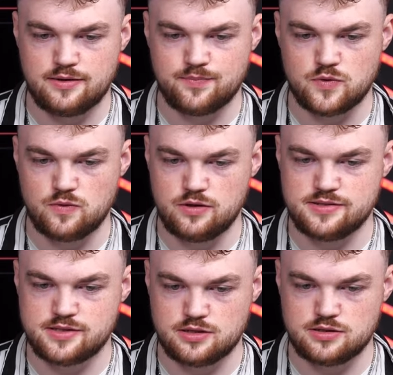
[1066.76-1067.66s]

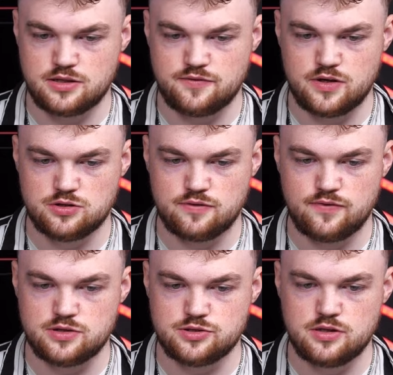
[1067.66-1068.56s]
release candidate
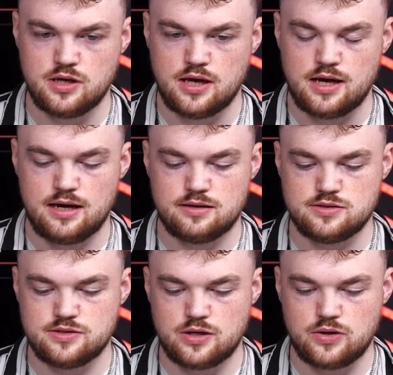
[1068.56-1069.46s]
version. And
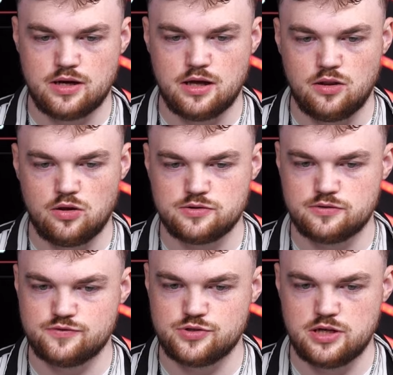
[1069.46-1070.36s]
there are a lot
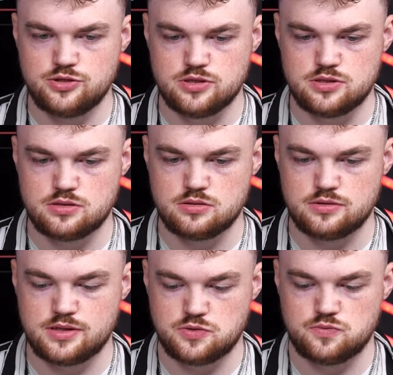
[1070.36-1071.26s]
of changes
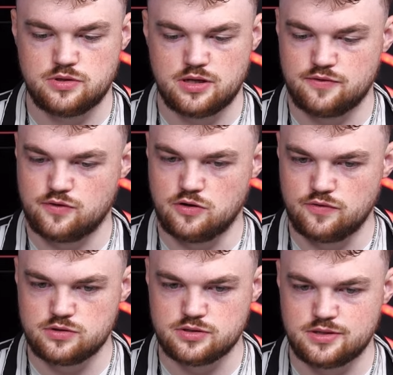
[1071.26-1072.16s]
that we have
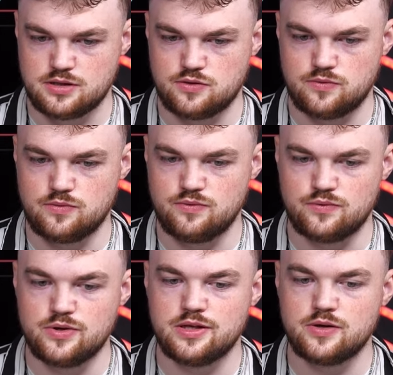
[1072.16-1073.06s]
covered that are
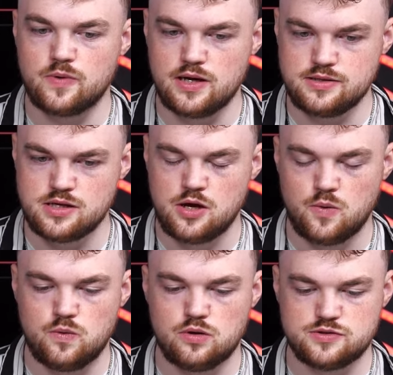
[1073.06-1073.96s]
really great.
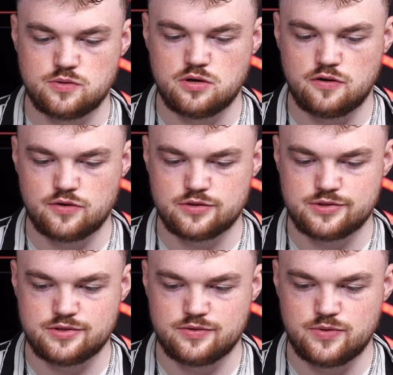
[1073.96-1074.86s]
We also covered
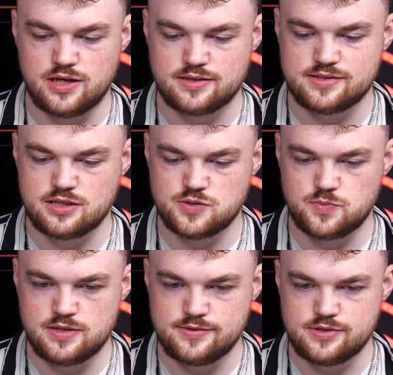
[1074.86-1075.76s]
React
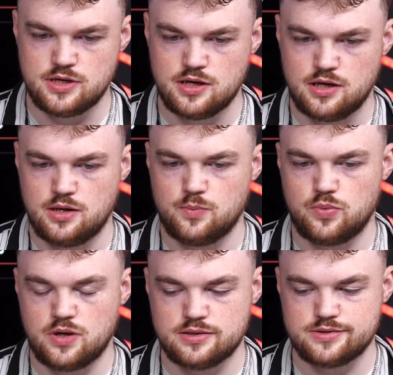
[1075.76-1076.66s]
Suspense,
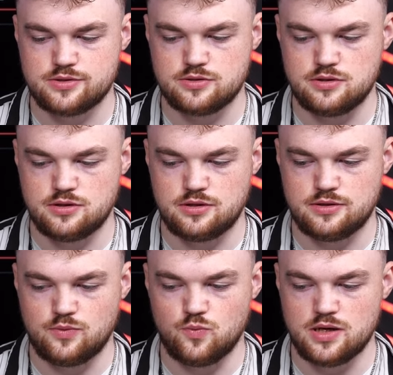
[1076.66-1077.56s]
but
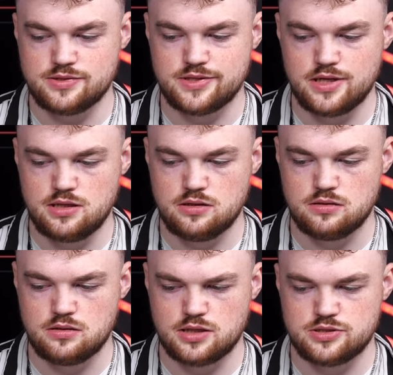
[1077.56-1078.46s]
one day
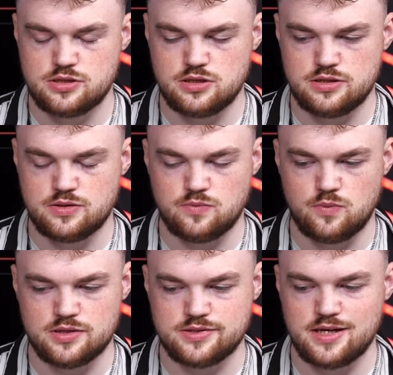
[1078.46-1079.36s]

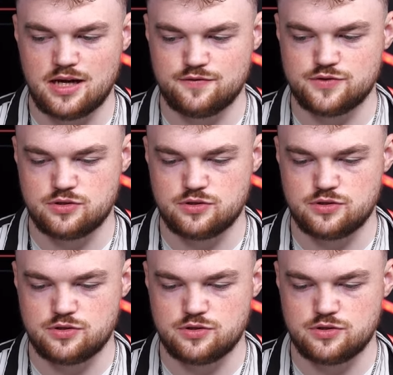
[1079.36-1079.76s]
after